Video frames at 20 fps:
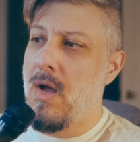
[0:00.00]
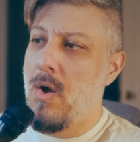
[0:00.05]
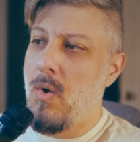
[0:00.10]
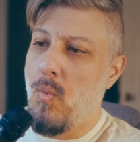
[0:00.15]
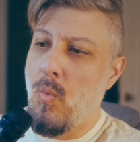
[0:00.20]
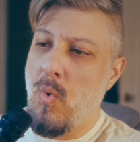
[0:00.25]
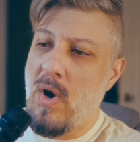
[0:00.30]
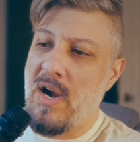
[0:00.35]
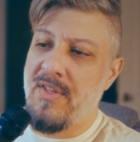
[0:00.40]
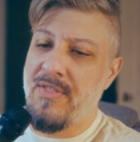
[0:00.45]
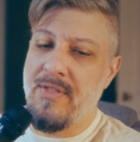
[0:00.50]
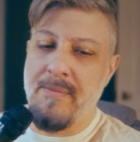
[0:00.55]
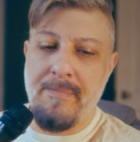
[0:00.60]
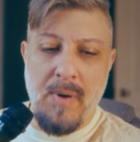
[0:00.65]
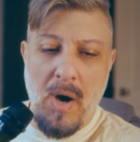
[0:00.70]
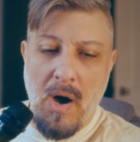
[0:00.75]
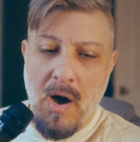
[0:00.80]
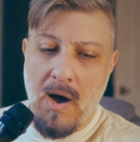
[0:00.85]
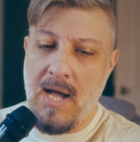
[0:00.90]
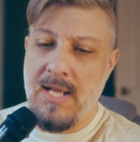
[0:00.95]
where the
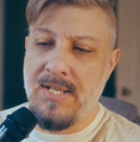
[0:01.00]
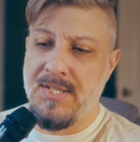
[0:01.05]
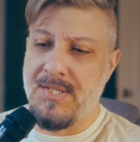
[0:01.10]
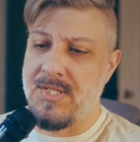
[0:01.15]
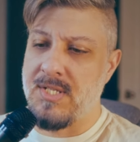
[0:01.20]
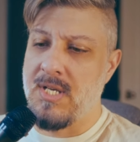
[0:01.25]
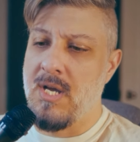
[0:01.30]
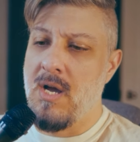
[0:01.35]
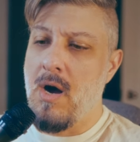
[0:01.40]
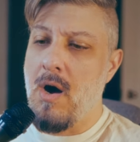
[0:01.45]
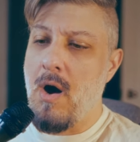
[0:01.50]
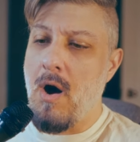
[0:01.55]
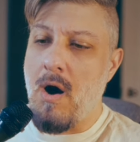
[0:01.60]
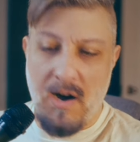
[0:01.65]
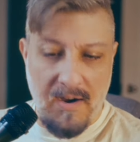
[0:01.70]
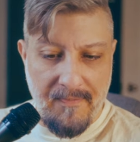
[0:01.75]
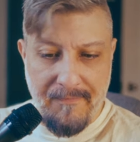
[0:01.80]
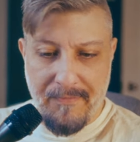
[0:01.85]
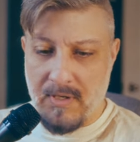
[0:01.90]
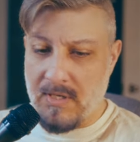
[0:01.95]
boss
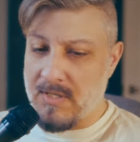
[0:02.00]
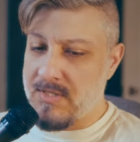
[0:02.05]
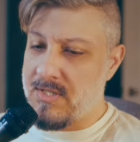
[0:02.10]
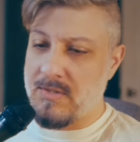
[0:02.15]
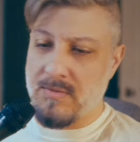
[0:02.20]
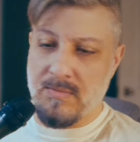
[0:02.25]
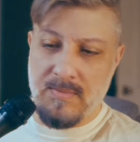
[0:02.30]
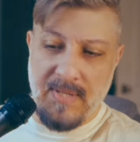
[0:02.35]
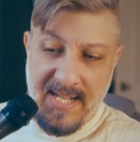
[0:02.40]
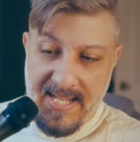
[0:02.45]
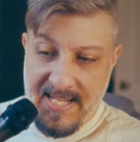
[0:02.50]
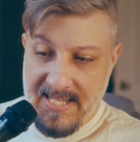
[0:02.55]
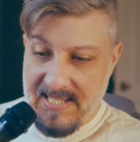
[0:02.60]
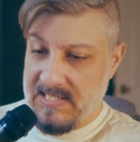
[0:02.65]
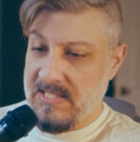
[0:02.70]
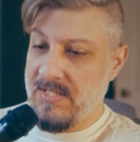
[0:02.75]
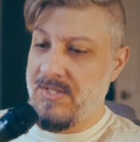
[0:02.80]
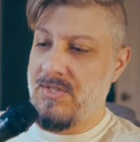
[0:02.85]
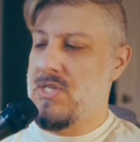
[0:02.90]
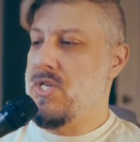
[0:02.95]
offers a
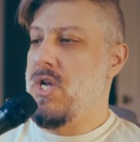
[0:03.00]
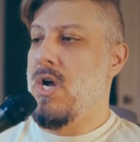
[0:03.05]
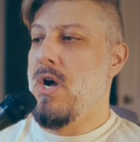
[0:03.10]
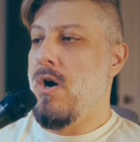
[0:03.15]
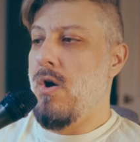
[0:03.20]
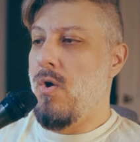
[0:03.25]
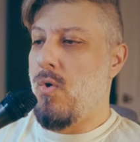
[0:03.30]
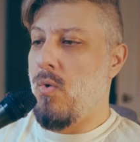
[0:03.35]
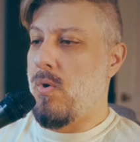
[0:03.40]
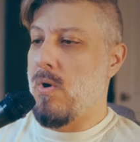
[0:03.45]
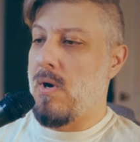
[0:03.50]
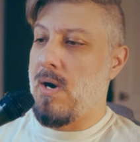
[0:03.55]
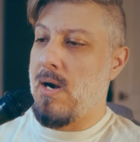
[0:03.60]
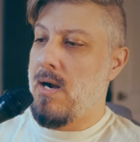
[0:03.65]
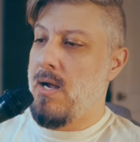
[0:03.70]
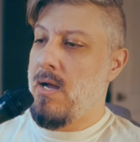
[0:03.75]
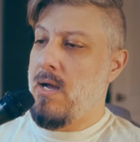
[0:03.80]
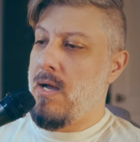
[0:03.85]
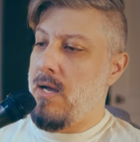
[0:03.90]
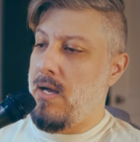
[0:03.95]
raise
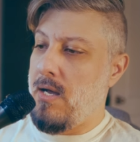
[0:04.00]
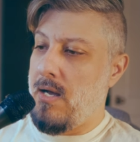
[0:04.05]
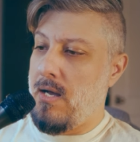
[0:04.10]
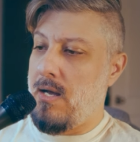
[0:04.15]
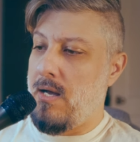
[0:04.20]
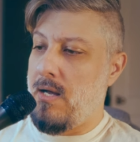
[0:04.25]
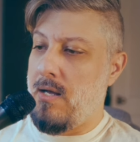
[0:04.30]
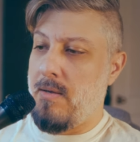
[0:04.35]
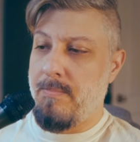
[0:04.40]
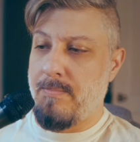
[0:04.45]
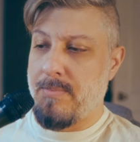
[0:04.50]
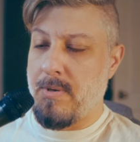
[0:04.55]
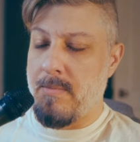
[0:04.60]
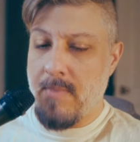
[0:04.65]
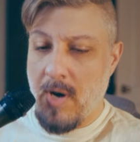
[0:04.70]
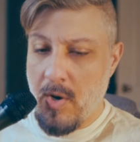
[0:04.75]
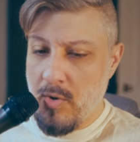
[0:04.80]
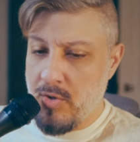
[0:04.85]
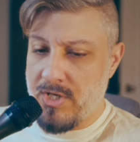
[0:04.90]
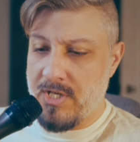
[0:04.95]
or a
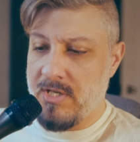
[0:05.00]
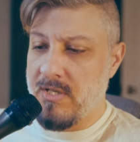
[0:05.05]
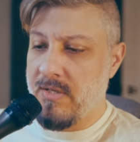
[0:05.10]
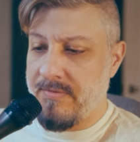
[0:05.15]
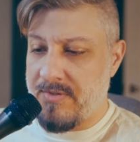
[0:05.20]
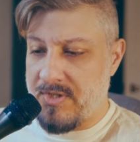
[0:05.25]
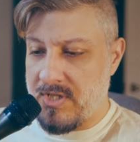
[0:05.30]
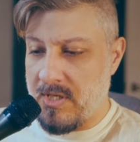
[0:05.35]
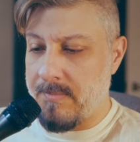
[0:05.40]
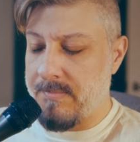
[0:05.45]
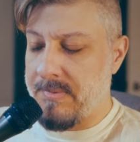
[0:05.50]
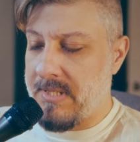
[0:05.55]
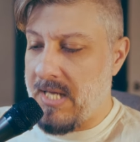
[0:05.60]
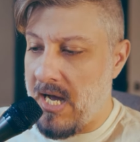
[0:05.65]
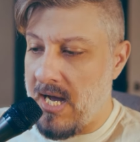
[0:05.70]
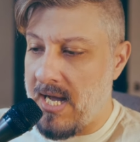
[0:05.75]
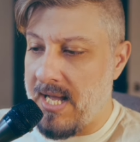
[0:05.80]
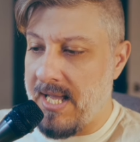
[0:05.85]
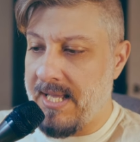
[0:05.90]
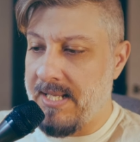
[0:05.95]
promotion of some
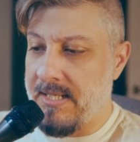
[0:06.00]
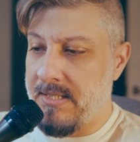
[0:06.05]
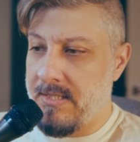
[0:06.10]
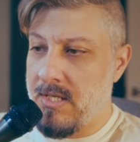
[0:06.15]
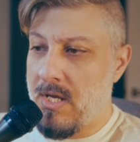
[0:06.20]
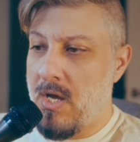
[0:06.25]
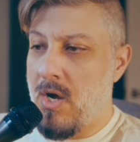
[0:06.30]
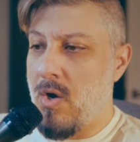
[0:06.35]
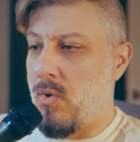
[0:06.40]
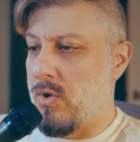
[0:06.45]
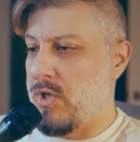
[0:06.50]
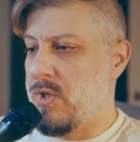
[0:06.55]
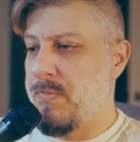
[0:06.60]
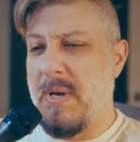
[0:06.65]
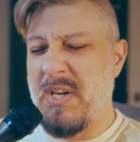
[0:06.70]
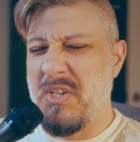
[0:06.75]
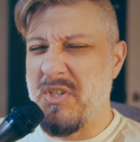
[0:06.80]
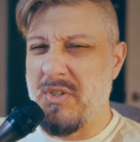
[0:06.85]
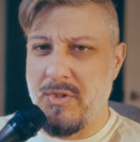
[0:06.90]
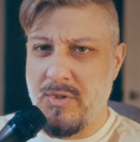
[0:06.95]
kind or
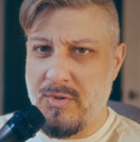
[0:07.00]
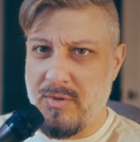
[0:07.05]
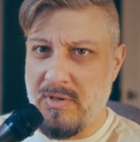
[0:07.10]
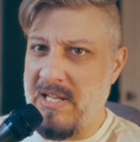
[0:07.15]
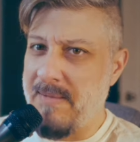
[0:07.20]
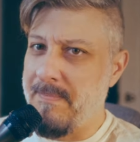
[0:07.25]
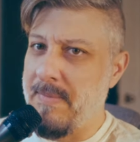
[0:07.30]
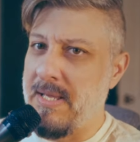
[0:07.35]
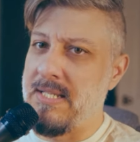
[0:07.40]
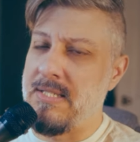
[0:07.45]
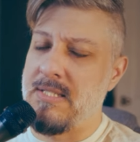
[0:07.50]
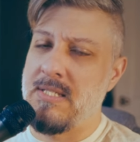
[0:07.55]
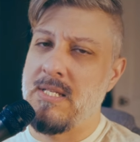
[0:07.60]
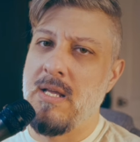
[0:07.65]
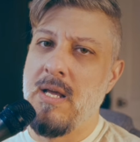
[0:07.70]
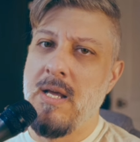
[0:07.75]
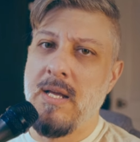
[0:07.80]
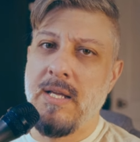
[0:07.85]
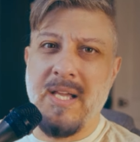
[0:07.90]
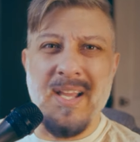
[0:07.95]
special treatment
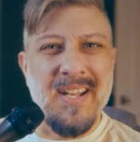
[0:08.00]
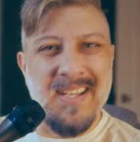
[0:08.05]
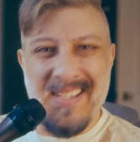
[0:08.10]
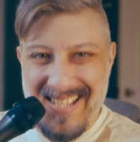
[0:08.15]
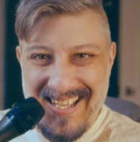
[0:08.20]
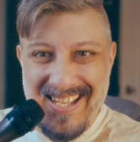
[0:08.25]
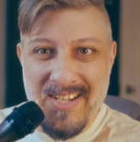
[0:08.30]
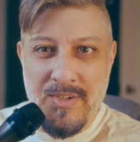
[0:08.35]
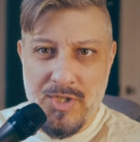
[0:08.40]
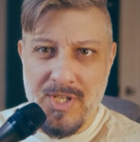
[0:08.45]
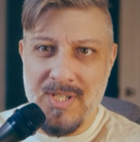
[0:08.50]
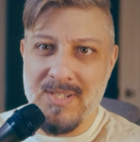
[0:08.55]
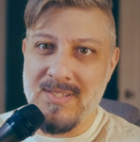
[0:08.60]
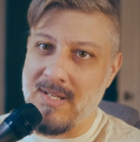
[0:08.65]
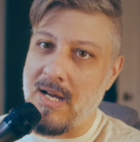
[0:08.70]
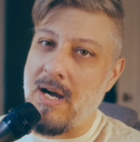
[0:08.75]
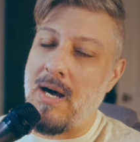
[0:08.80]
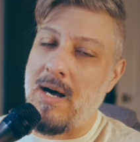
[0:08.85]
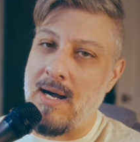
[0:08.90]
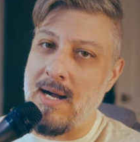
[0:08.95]
contingent
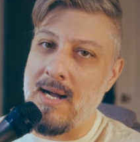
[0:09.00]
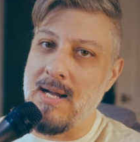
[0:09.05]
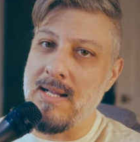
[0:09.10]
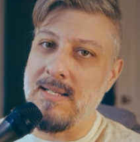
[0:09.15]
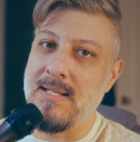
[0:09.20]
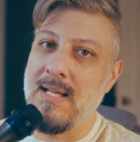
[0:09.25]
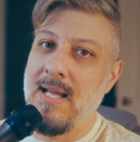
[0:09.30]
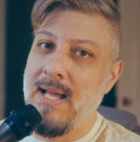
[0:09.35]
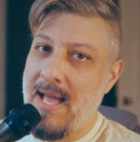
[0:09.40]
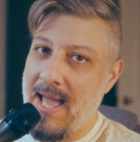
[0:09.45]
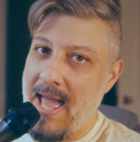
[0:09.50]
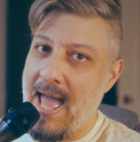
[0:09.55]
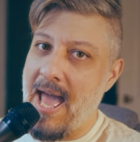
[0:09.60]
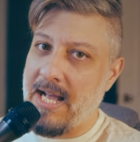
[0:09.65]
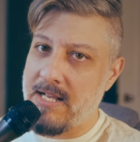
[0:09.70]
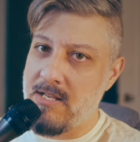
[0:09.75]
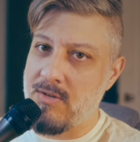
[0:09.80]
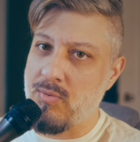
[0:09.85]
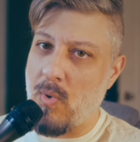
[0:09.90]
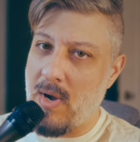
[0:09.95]
on
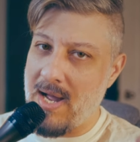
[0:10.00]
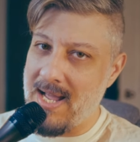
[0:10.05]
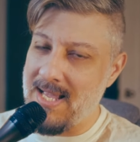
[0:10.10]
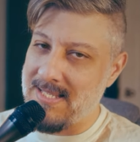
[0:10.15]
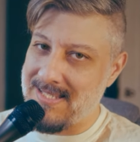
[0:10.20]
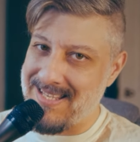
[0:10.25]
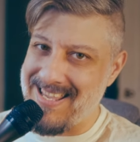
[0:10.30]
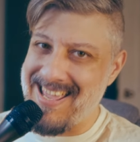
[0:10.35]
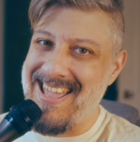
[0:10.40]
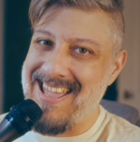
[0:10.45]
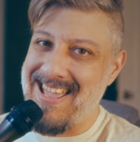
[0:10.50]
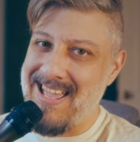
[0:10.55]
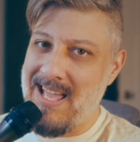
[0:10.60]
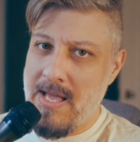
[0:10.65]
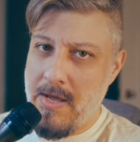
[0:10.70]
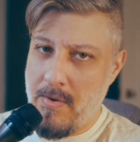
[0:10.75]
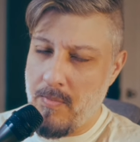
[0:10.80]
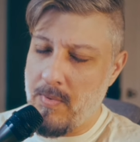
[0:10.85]
XYZ.